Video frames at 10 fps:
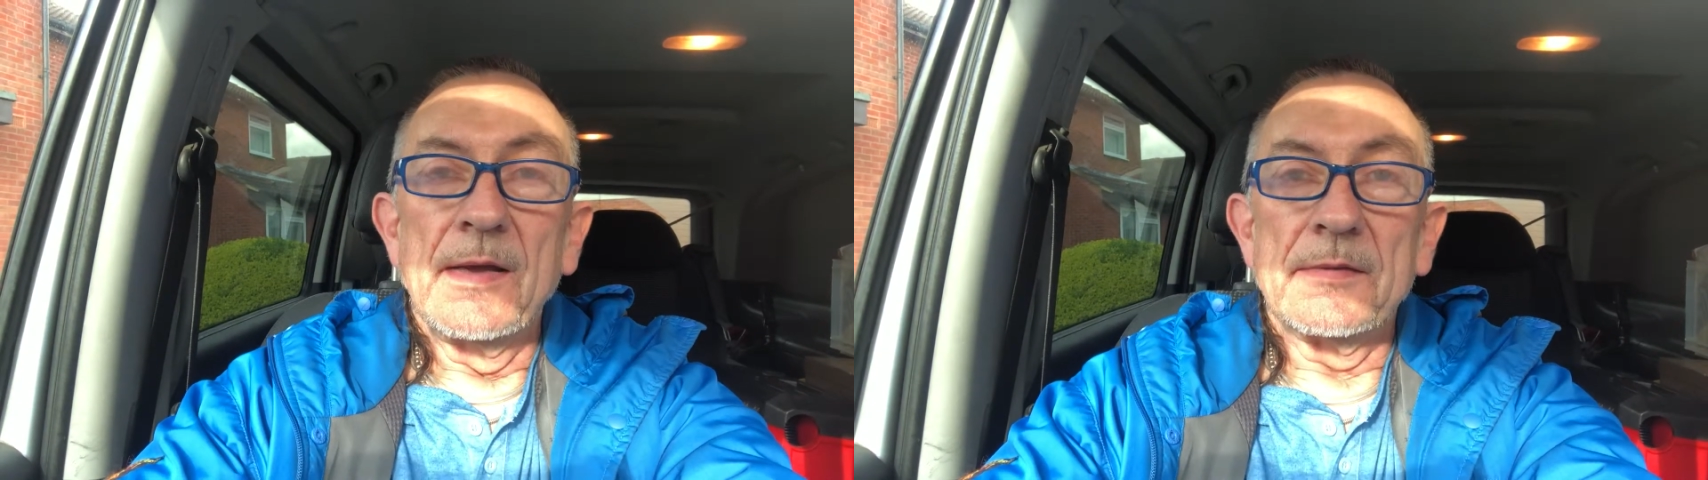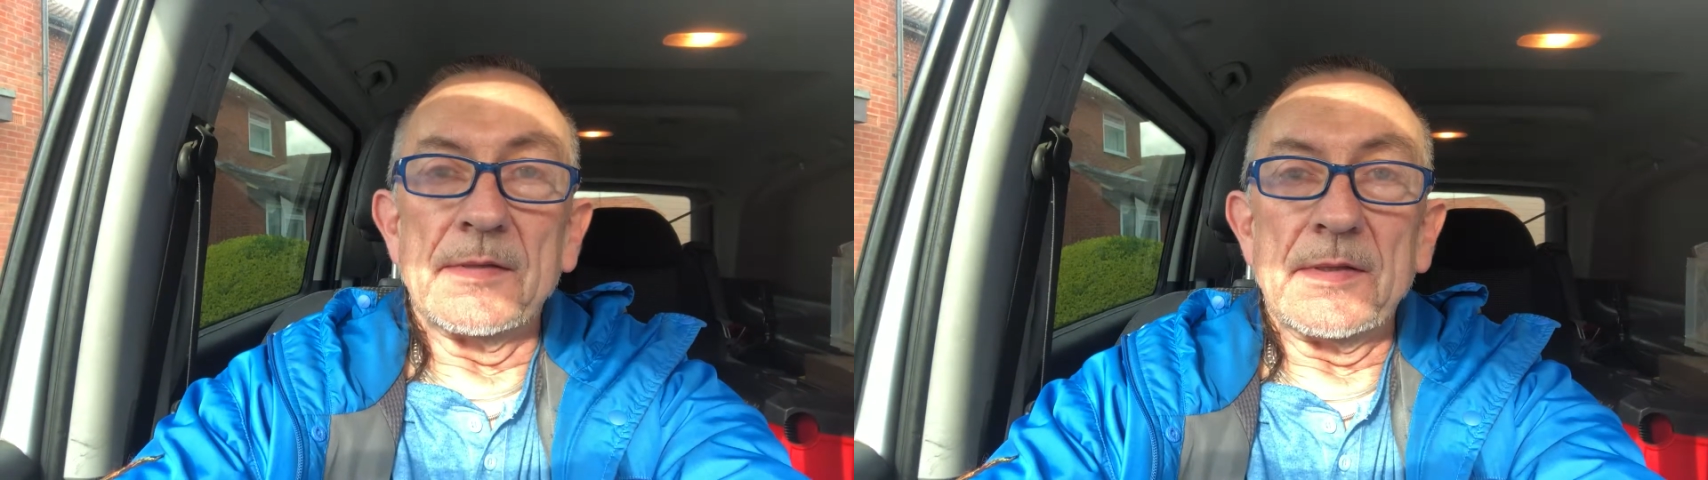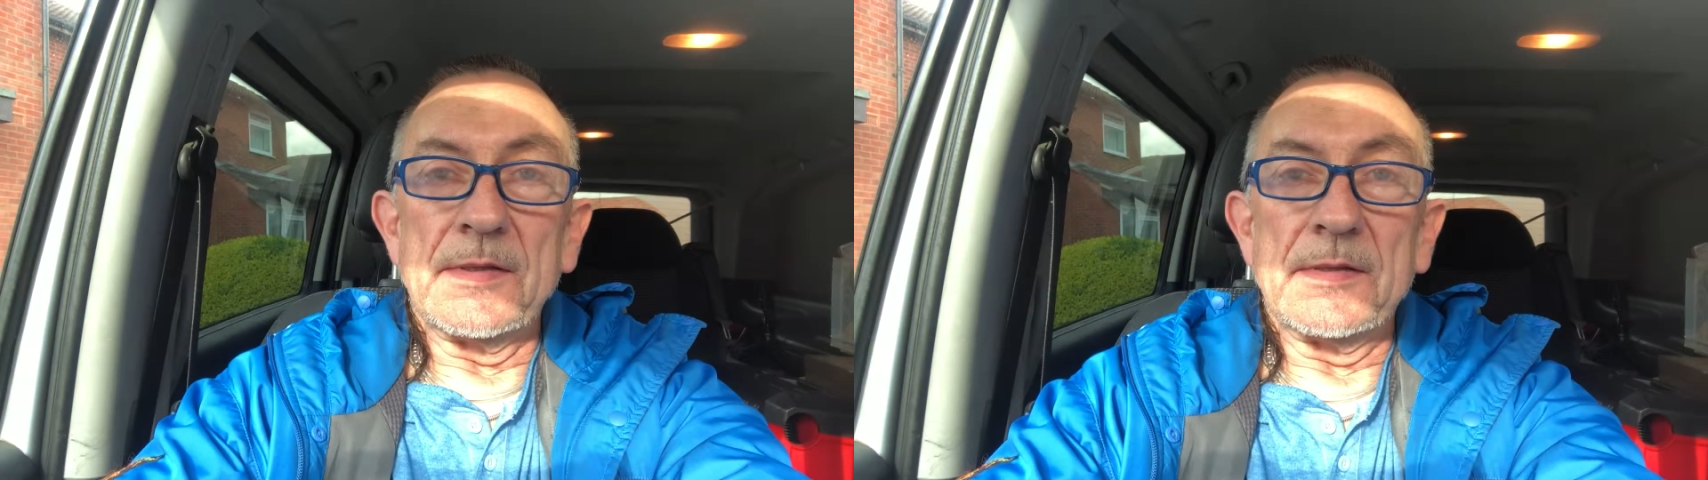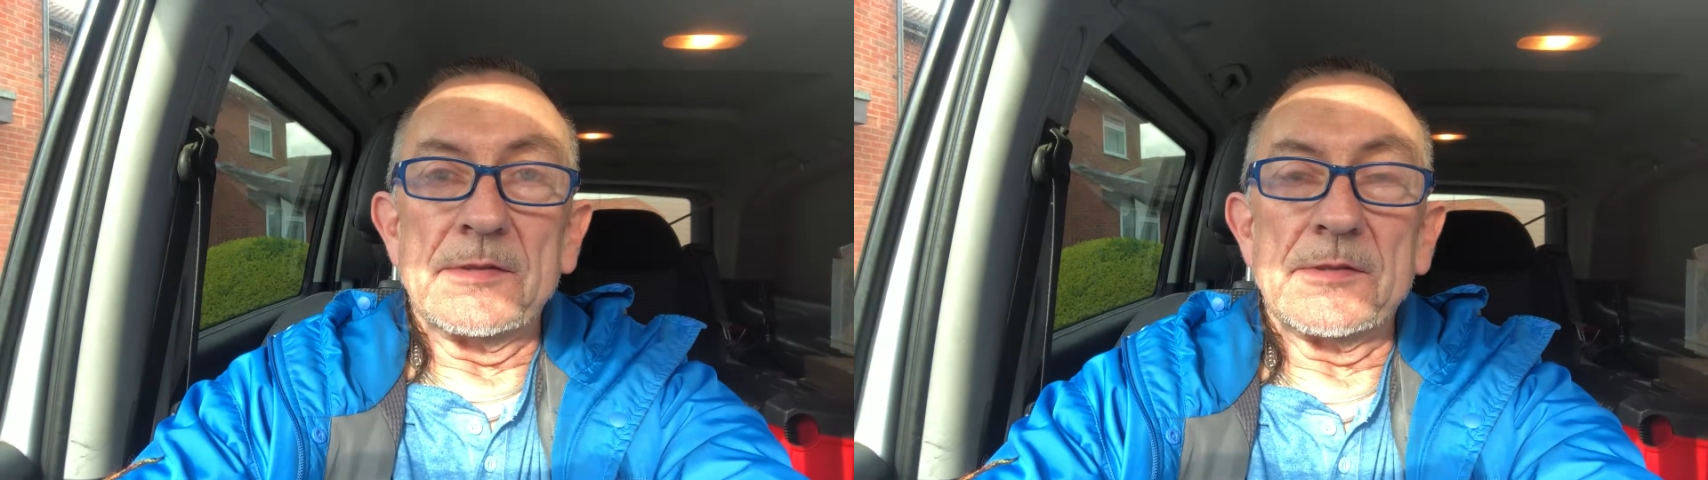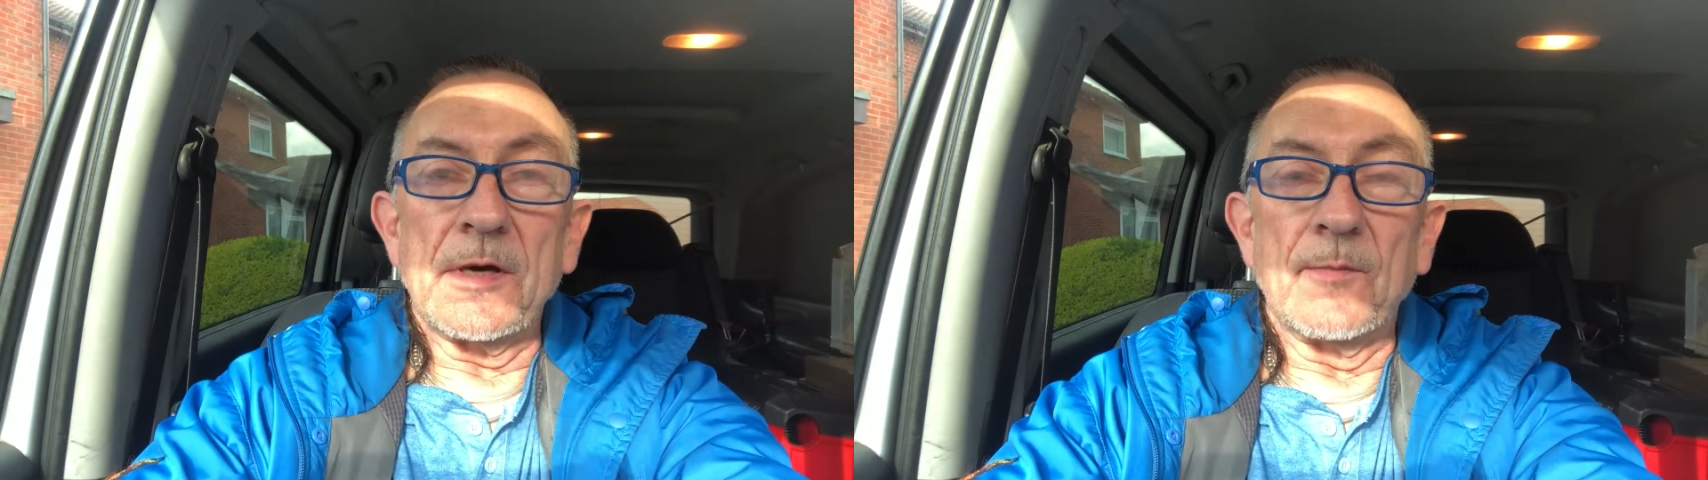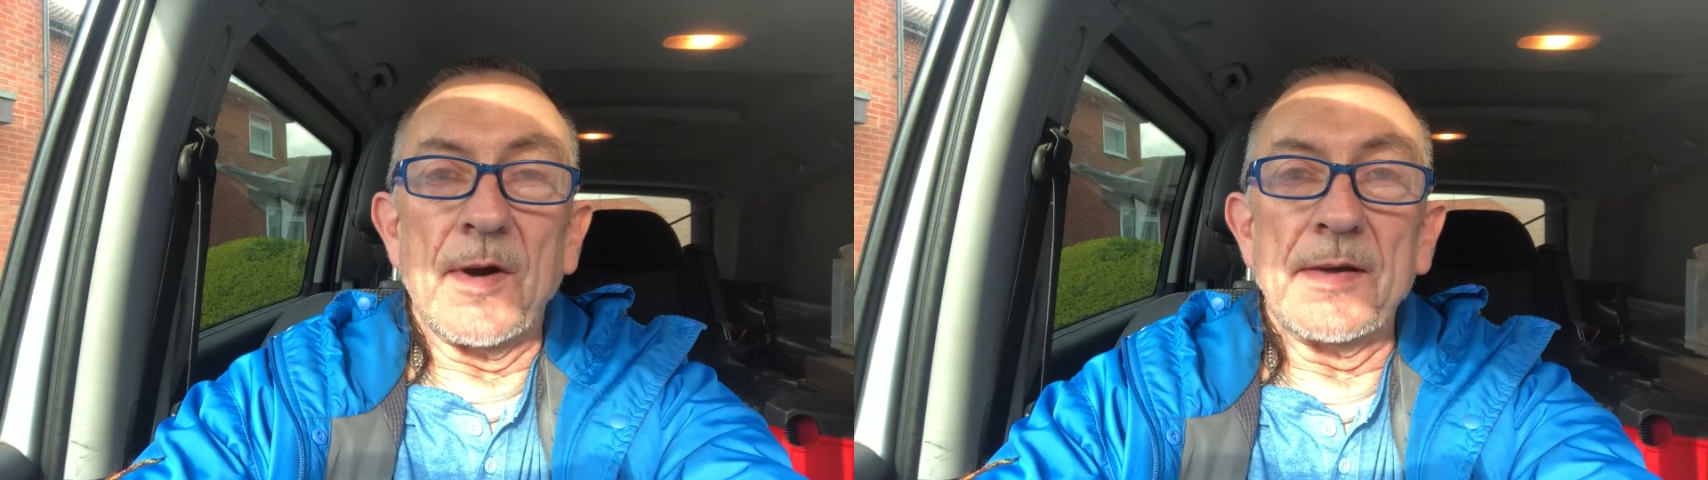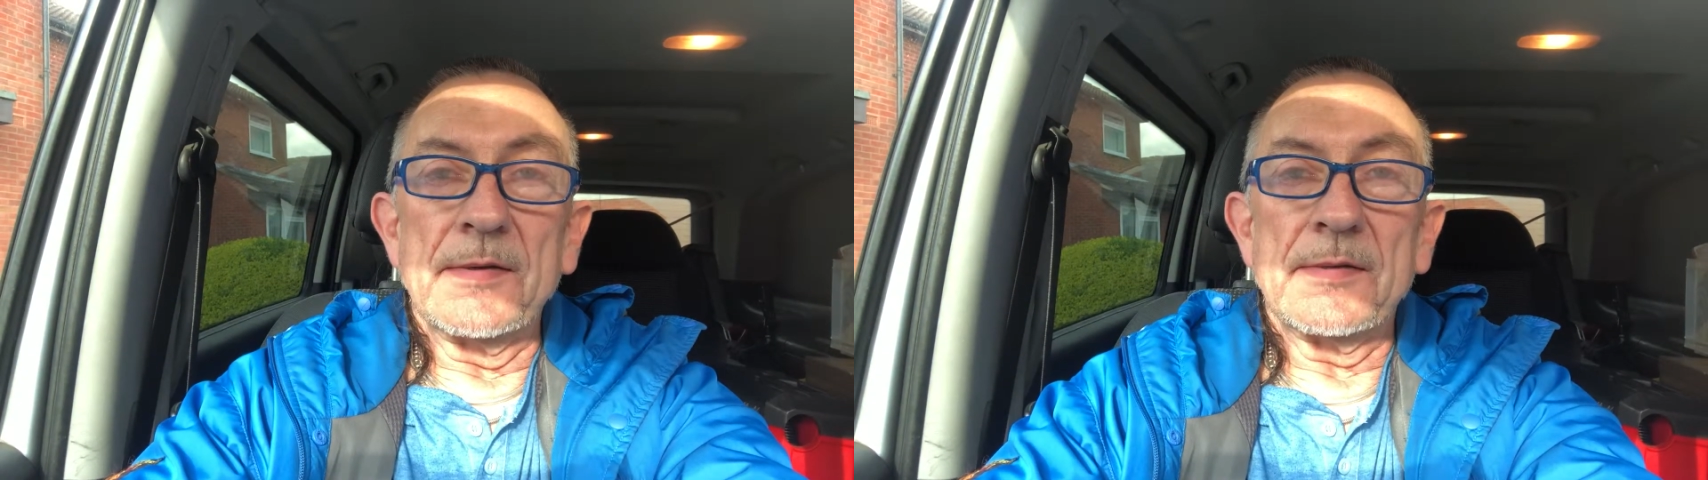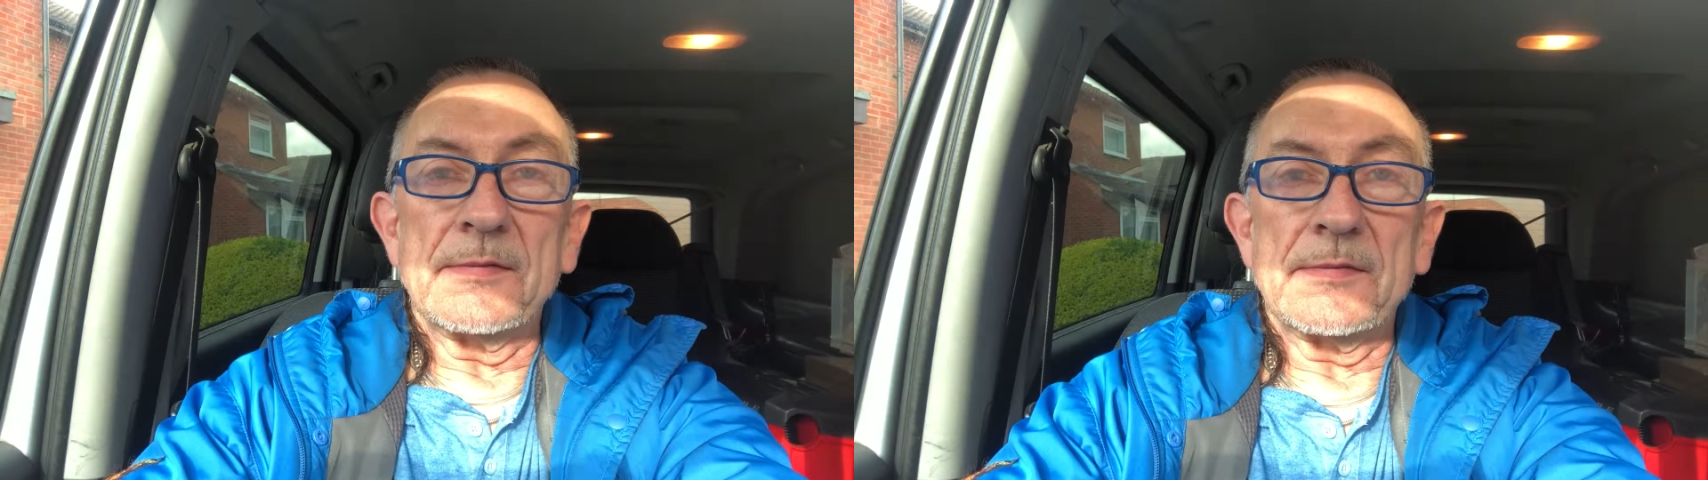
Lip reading: the top one